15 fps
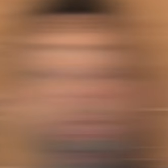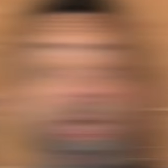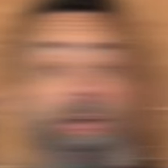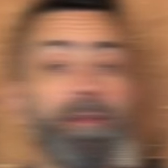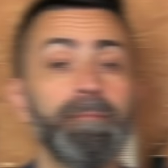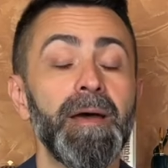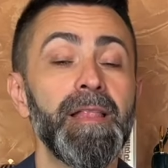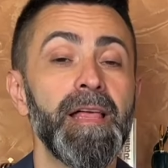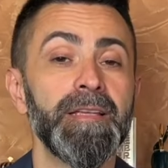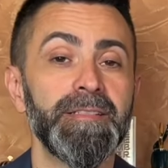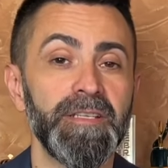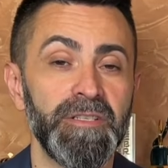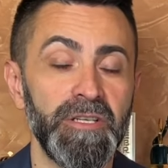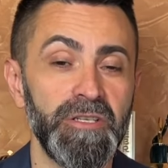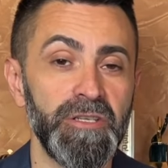And my last
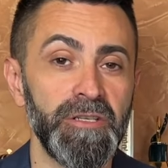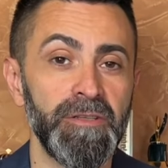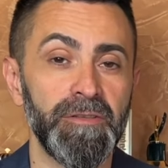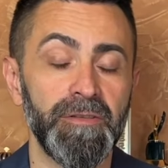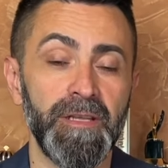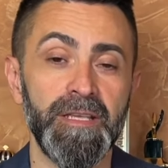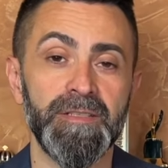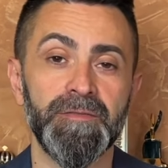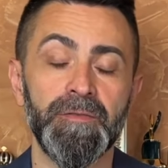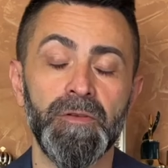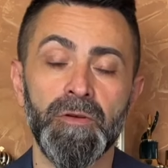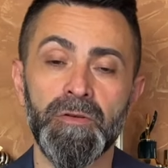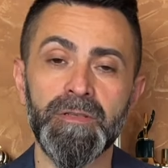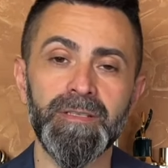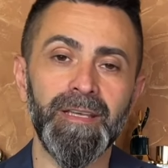suggestion in today's
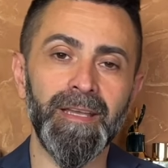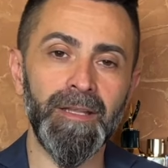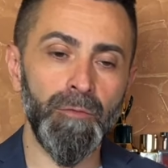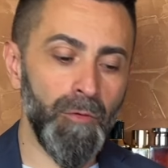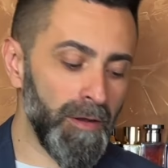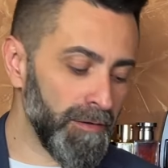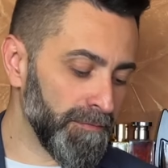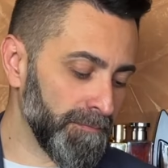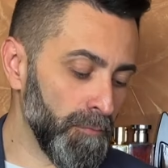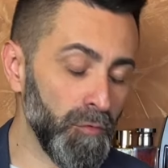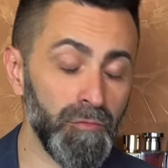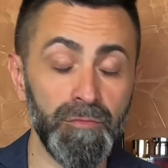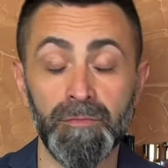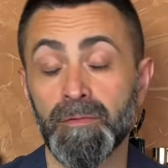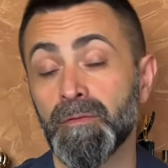video is again one of,
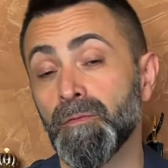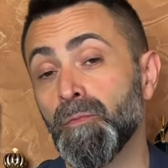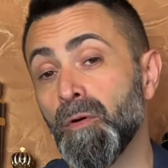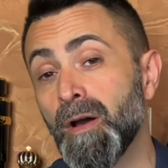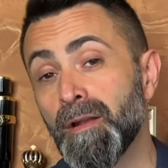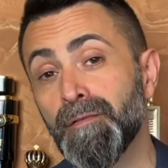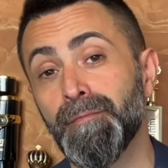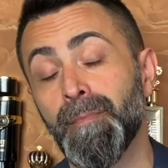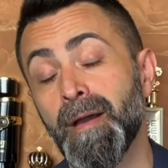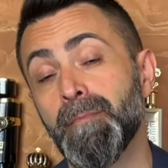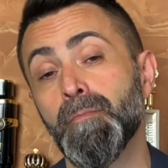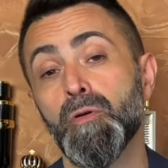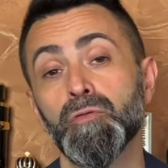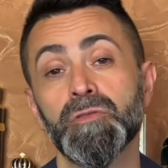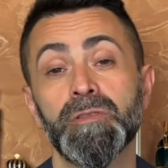one of my
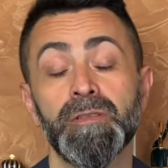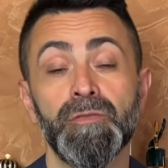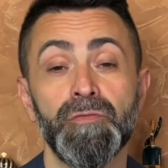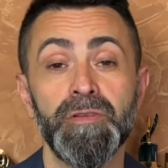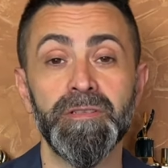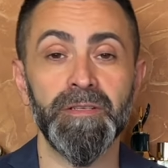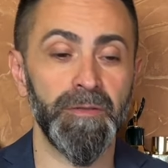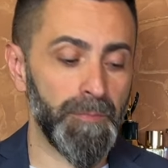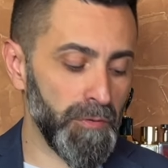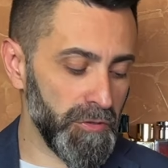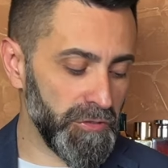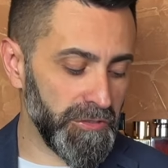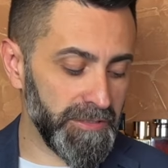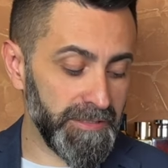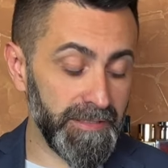most recent
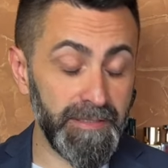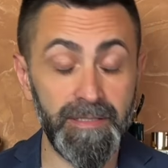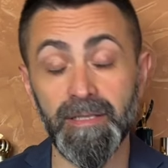purchases.